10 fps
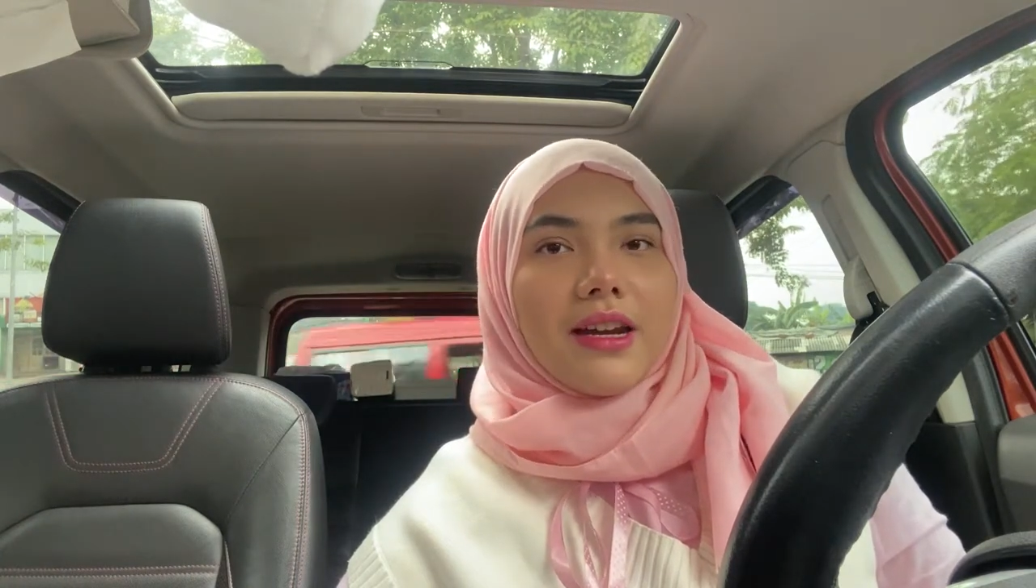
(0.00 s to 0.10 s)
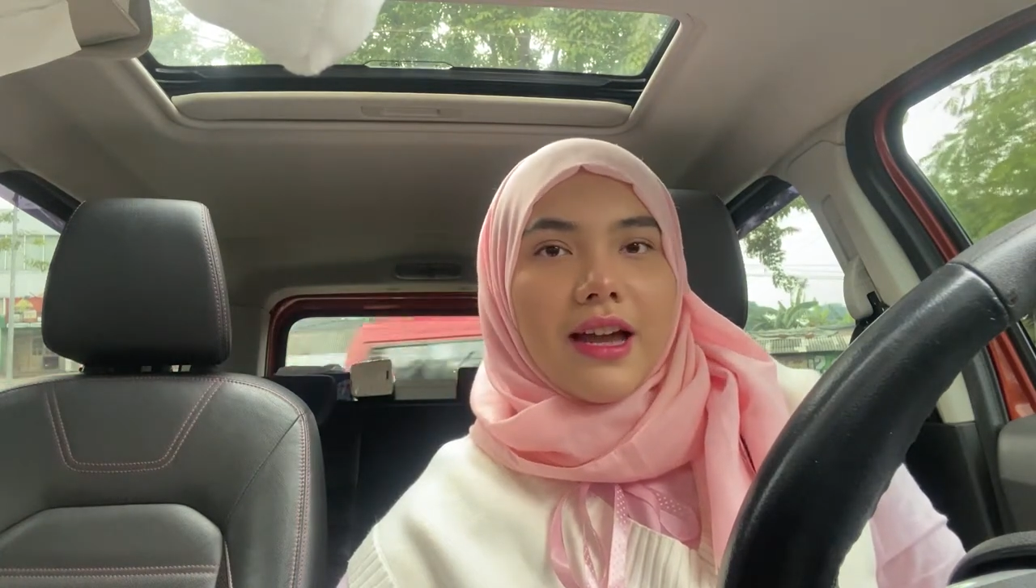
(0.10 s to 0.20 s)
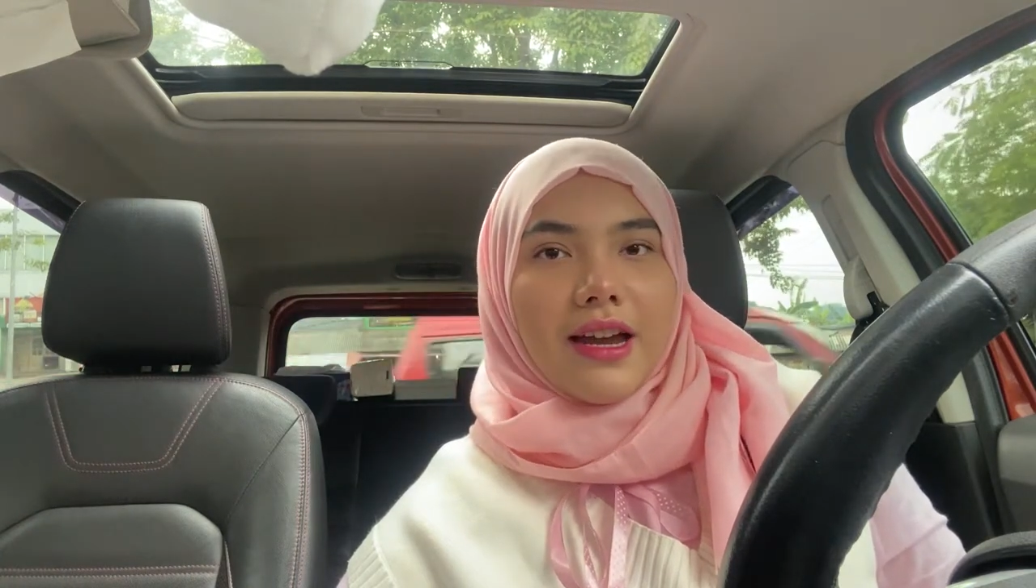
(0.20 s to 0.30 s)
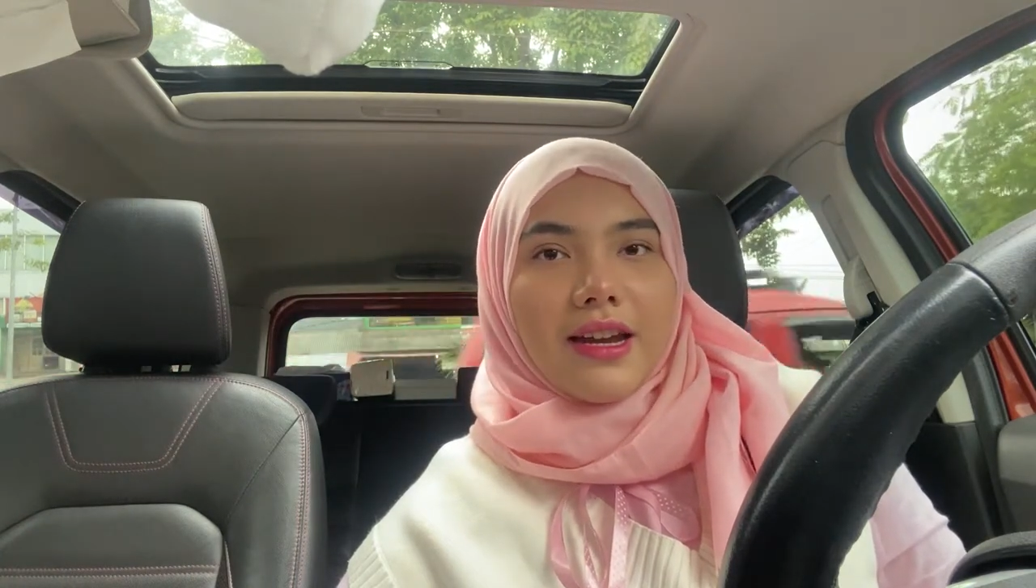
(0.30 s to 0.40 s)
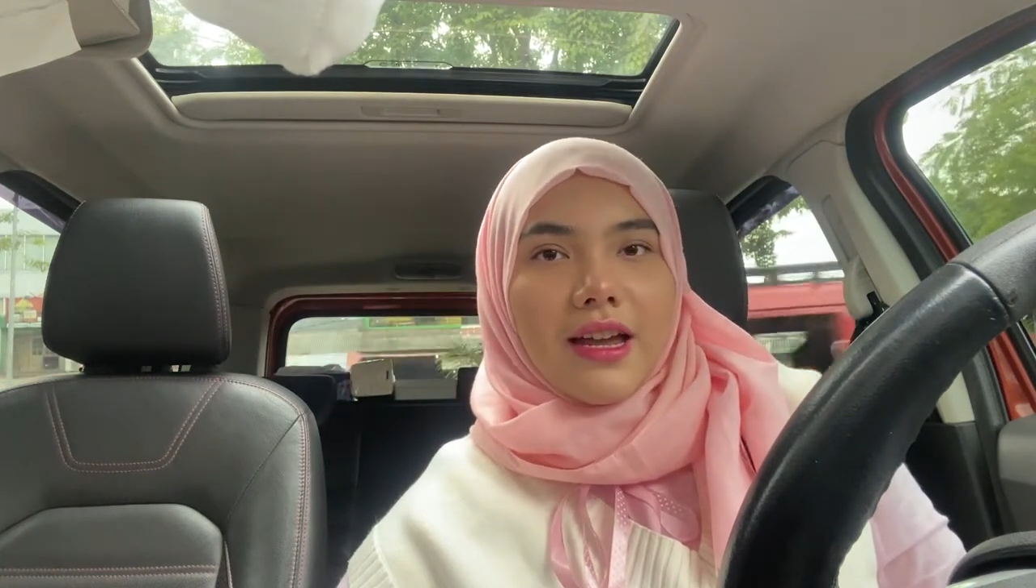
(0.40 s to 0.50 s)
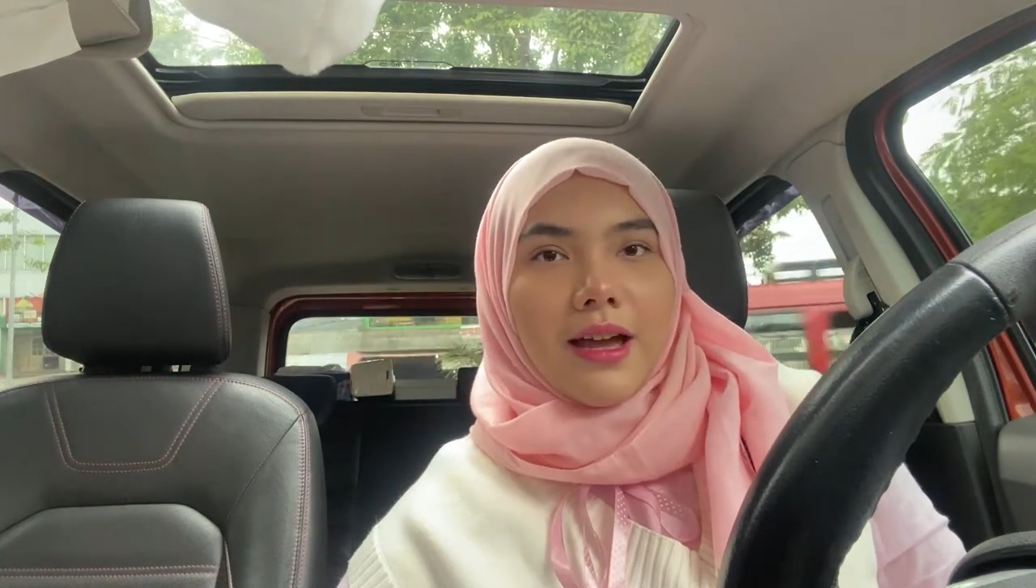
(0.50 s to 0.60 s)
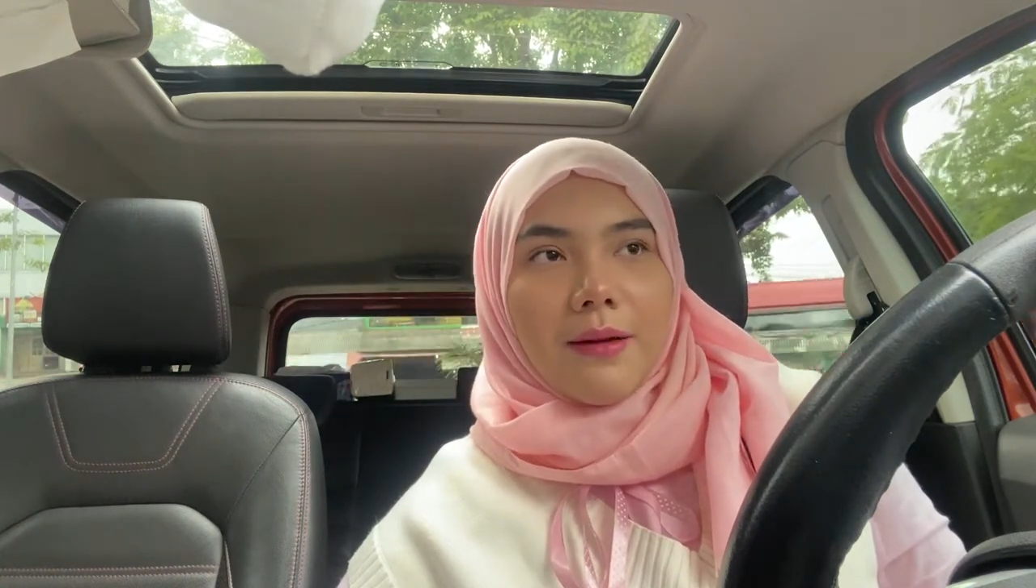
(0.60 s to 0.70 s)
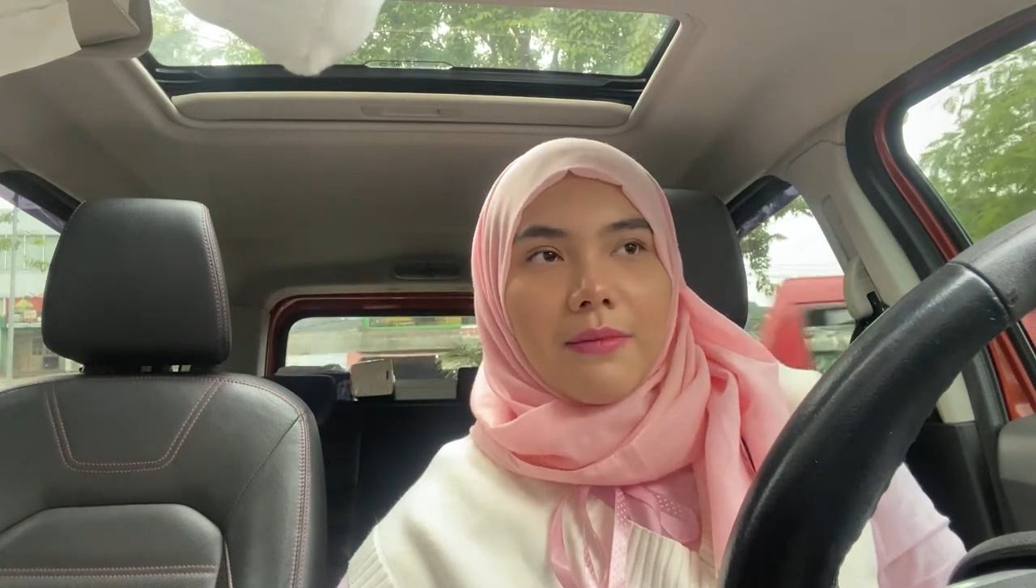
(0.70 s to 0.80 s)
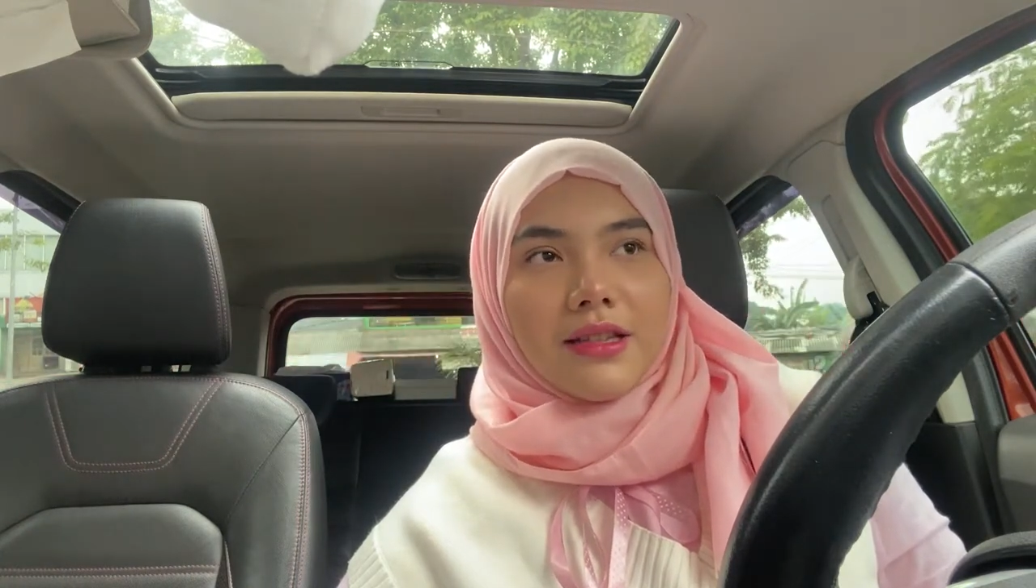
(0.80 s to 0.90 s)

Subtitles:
9 a.m.